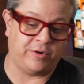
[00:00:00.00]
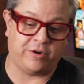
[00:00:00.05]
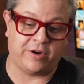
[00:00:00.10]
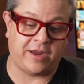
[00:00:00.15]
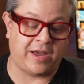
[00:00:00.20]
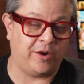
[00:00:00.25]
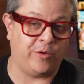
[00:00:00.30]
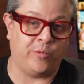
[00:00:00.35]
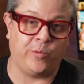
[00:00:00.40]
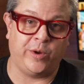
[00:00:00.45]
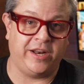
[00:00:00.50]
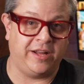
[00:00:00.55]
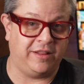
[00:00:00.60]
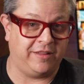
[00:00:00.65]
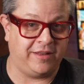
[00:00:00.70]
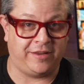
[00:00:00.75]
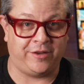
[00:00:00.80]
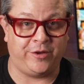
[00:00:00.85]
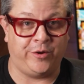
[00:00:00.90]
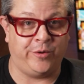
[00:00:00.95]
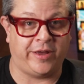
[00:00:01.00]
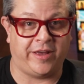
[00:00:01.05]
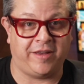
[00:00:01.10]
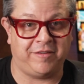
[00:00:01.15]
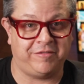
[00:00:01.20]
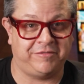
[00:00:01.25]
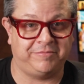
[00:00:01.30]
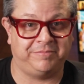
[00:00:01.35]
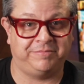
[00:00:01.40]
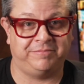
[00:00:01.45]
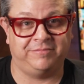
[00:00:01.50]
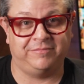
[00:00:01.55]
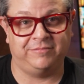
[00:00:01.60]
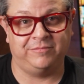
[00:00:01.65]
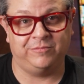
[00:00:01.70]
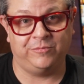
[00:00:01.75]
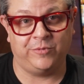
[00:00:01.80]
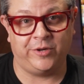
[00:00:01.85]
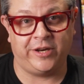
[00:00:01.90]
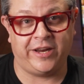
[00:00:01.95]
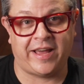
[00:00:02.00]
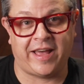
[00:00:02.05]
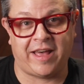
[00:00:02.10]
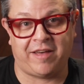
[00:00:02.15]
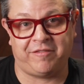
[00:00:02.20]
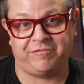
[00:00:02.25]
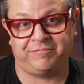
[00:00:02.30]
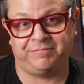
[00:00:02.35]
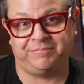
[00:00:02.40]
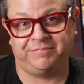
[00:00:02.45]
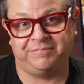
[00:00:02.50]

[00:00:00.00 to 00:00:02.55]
how to win it like you have? What do you have?